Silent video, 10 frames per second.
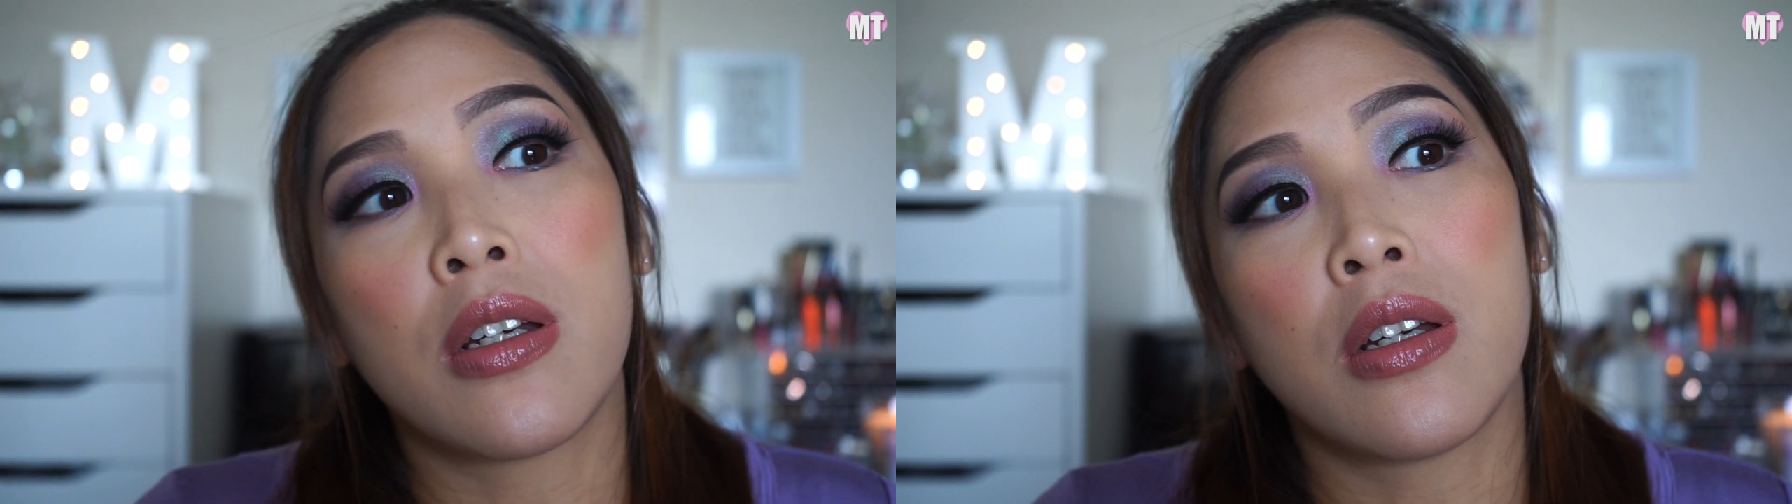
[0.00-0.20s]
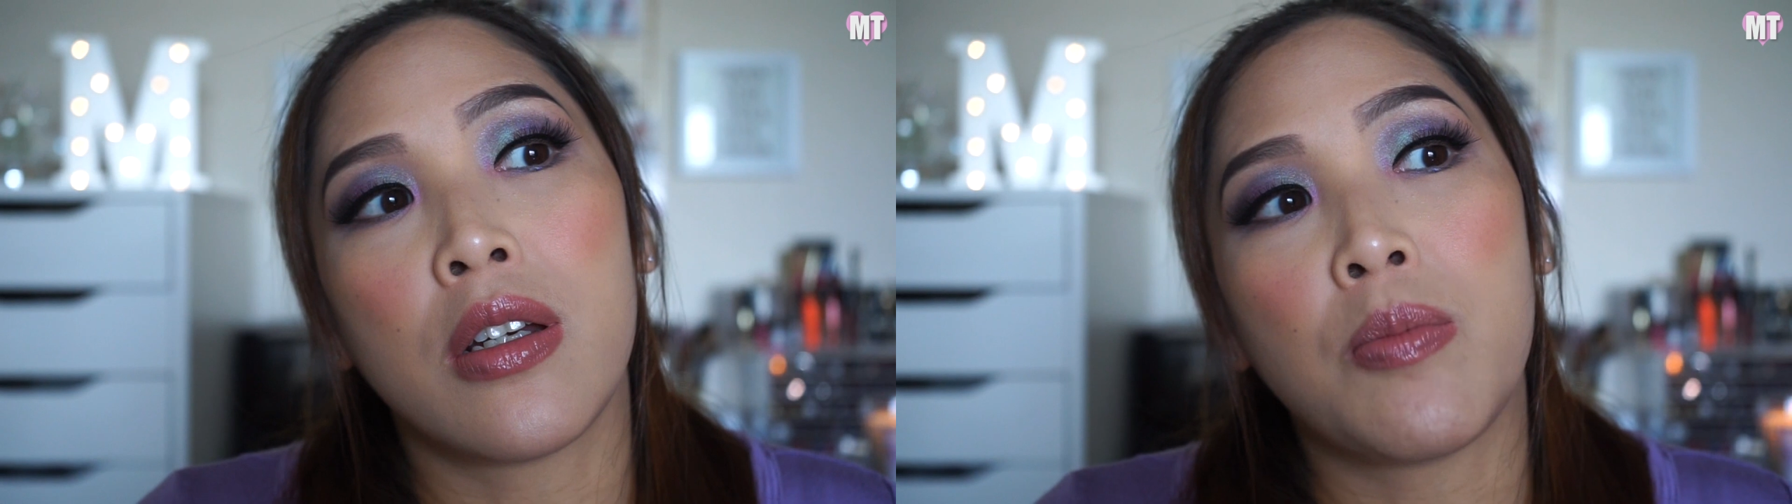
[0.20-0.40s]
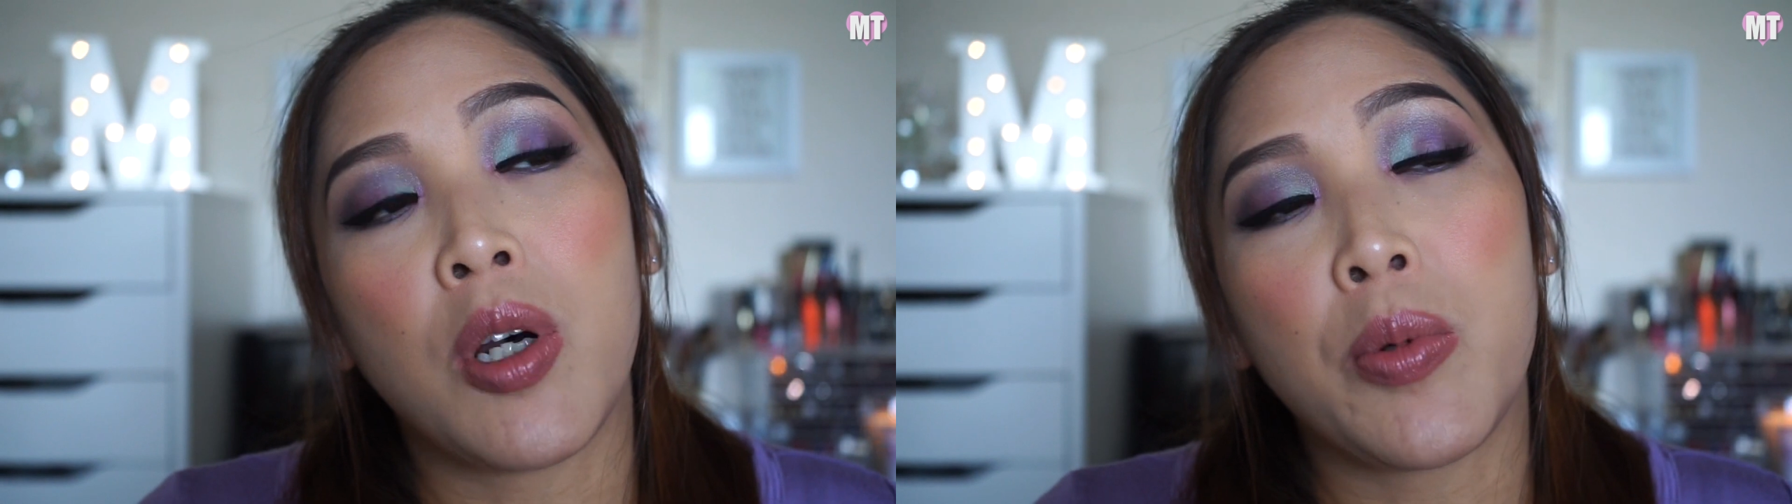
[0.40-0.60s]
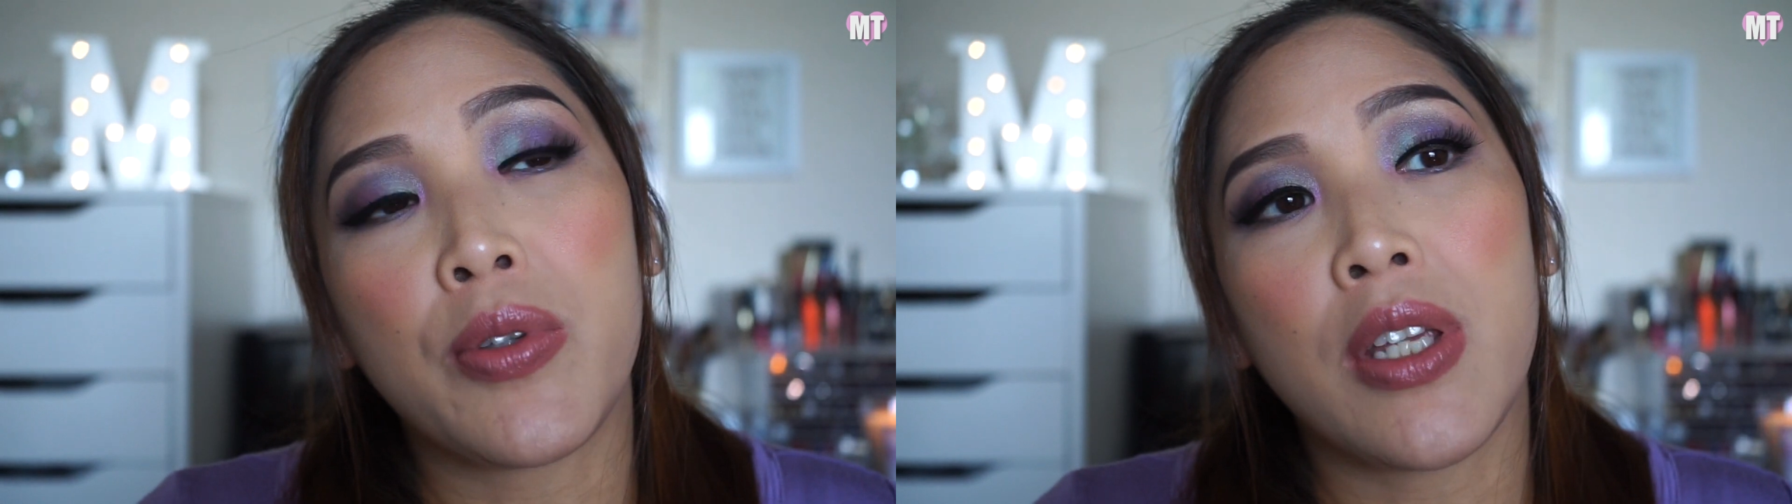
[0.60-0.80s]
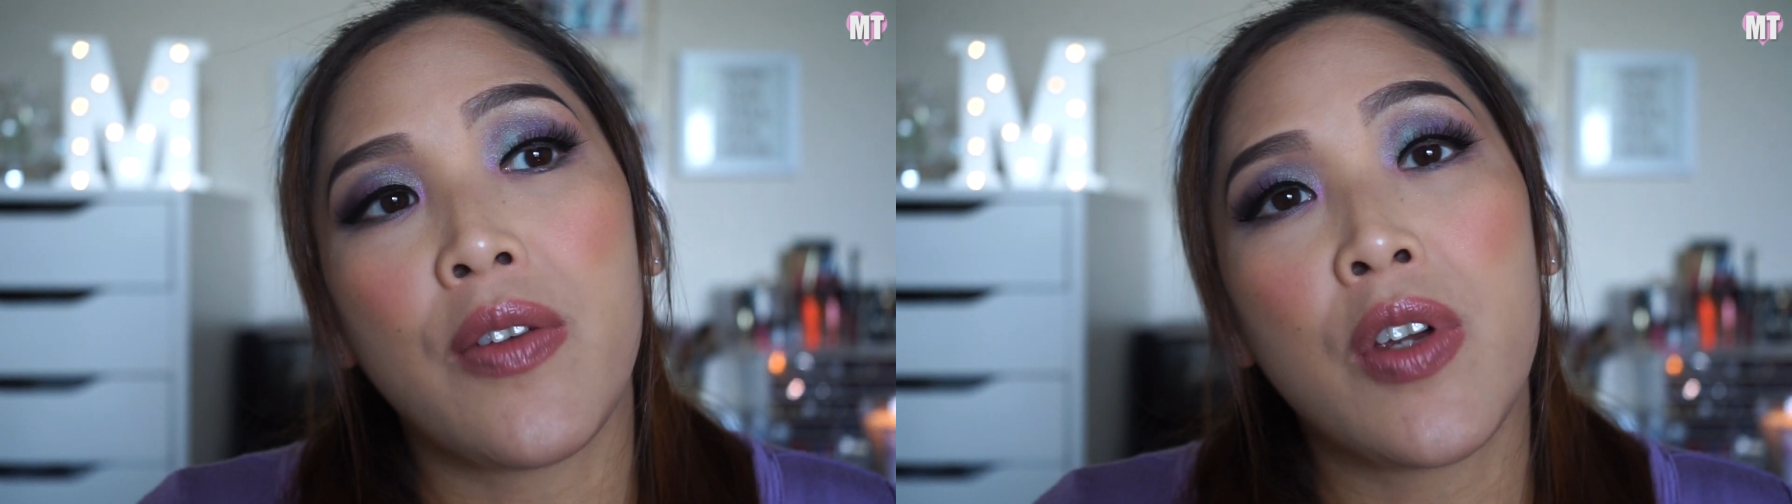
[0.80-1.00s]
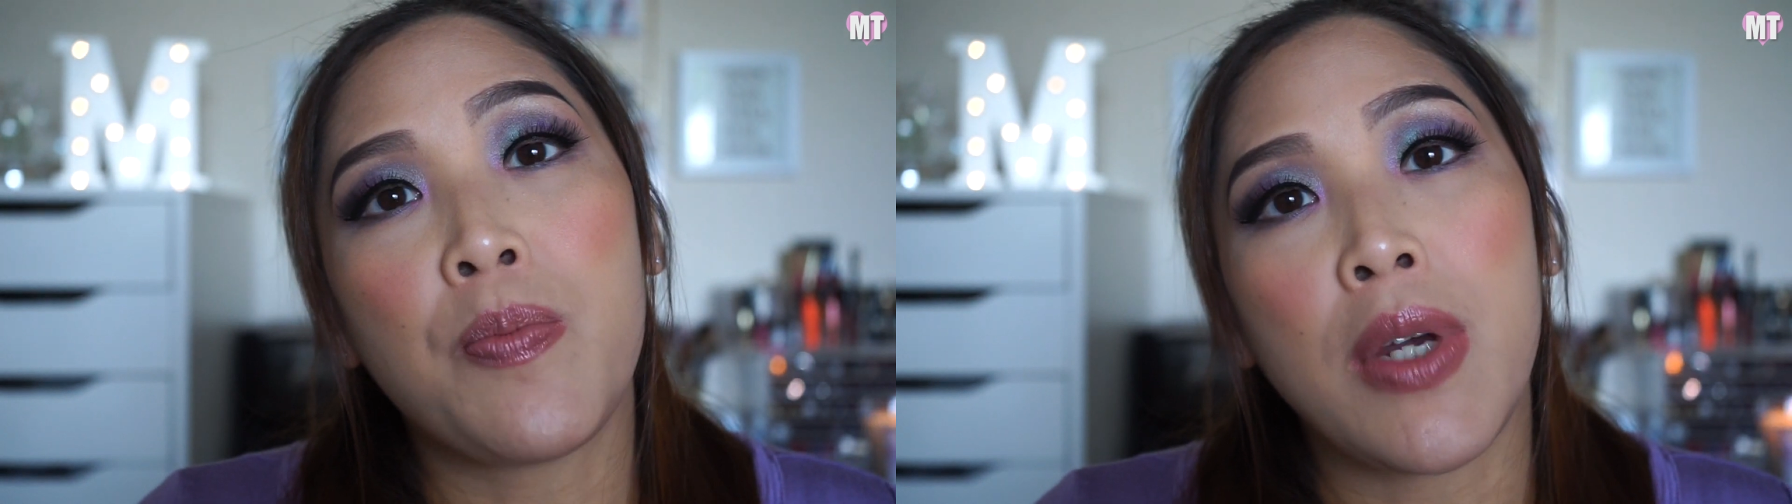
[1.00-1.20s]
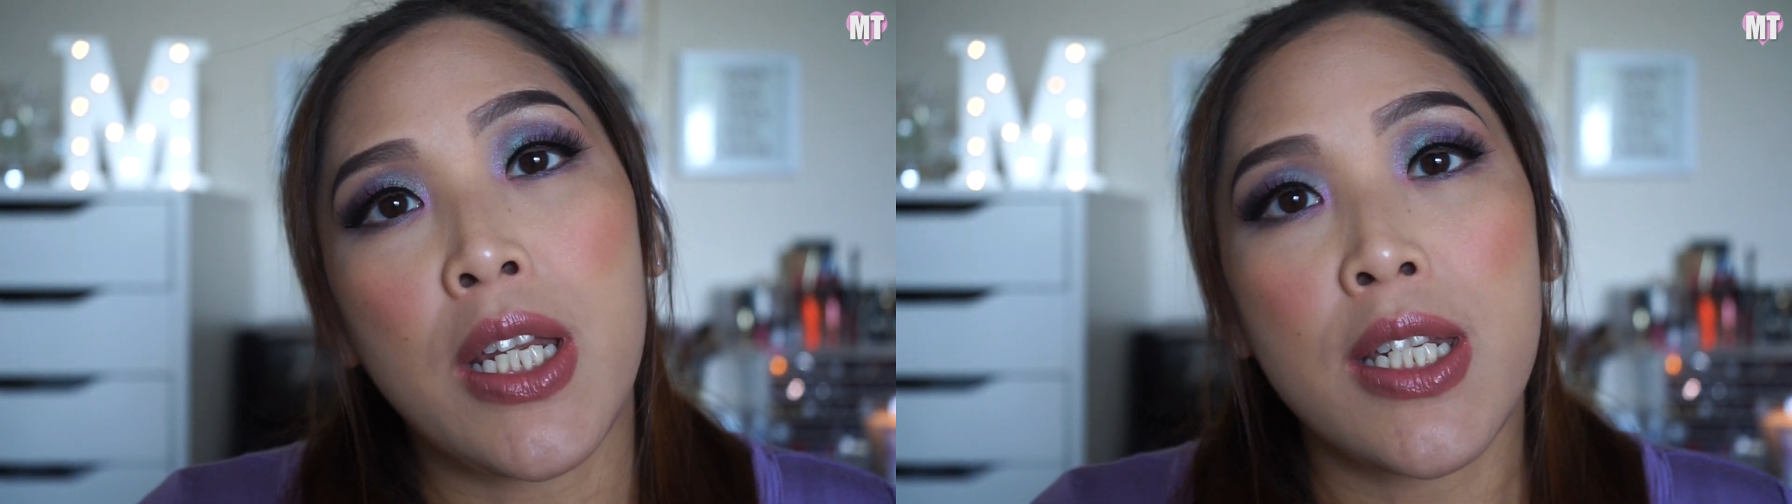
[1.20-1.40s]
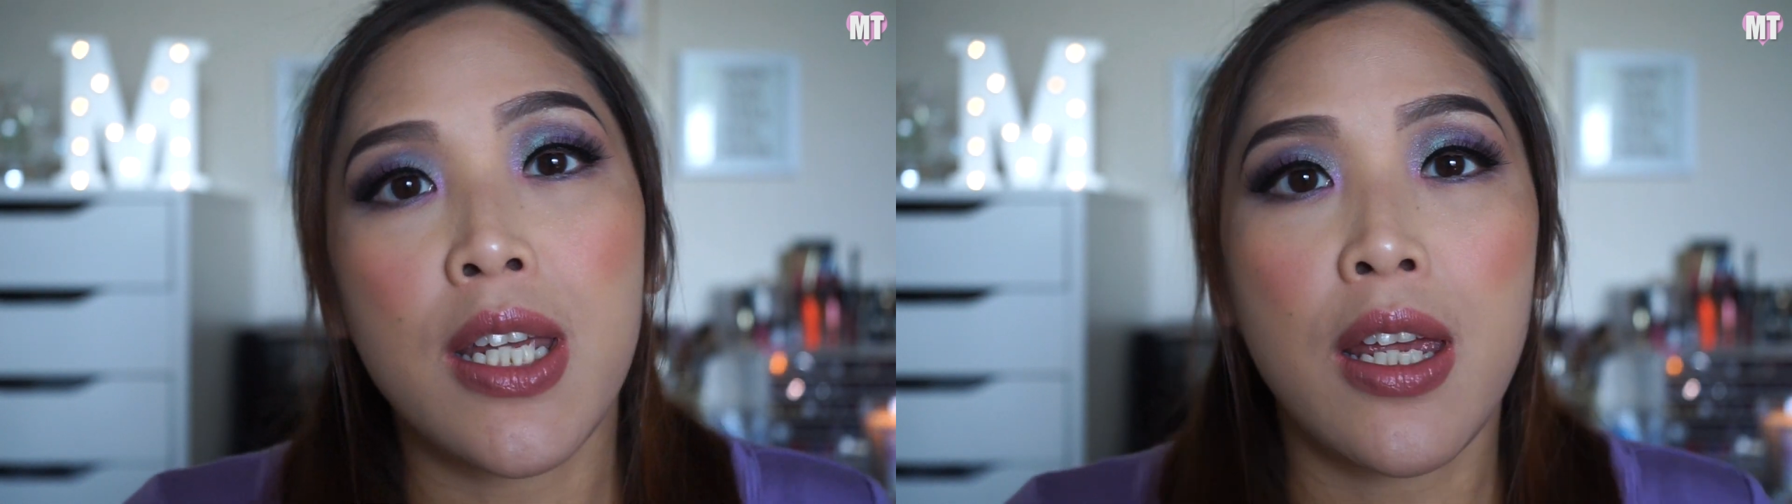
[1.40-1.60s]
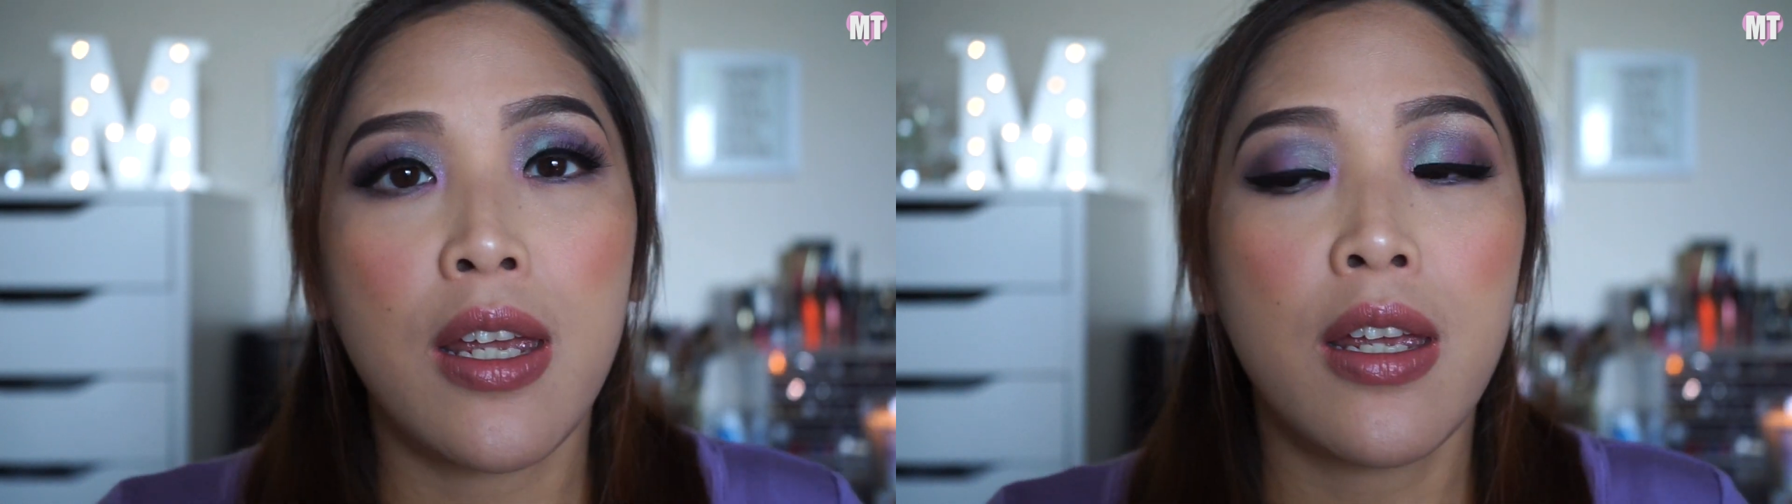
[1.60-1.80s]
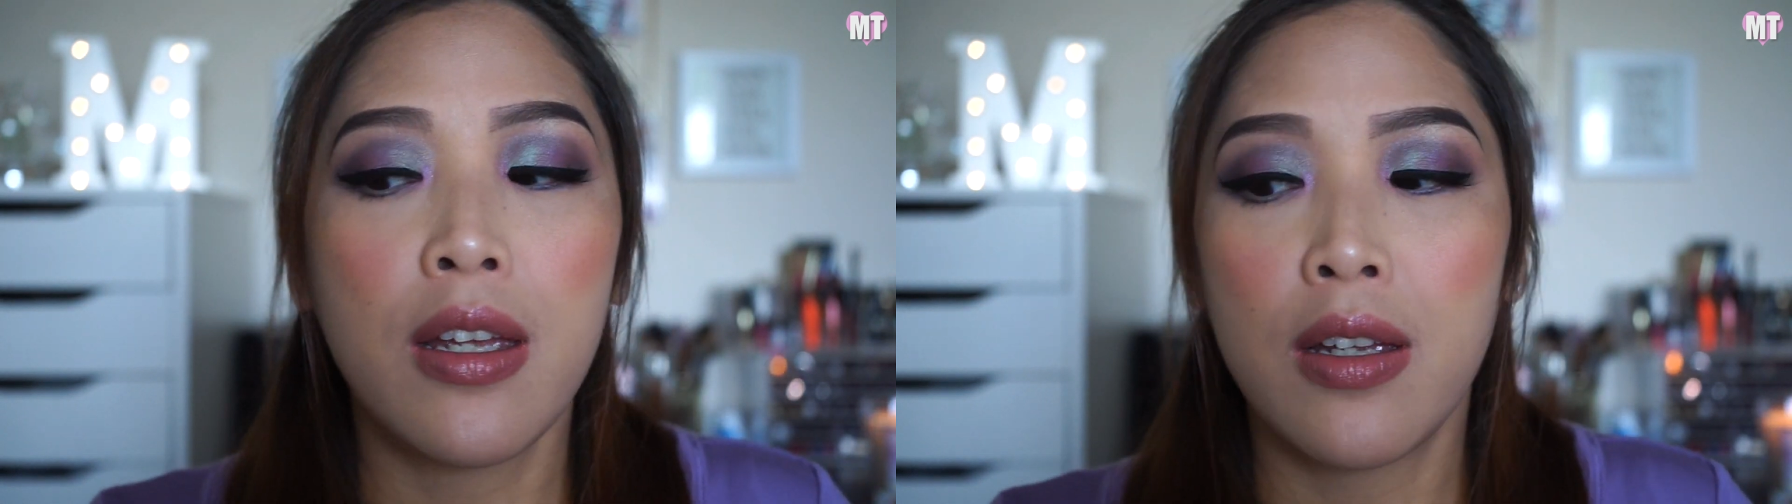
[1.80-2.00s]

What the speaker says: almost every Monday.